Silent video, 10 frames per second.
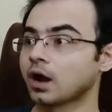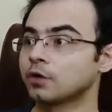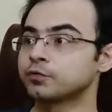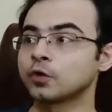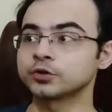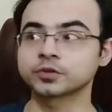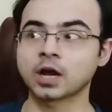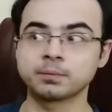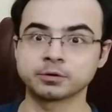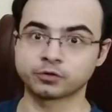Of course,
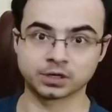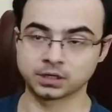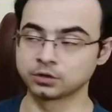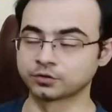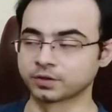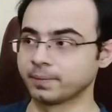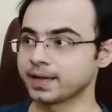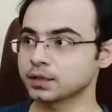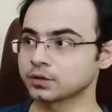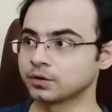Carmen Farala looks
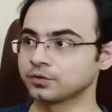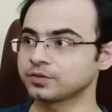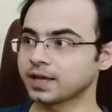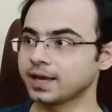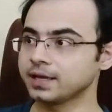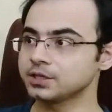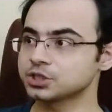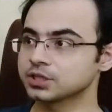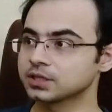amazing on stage.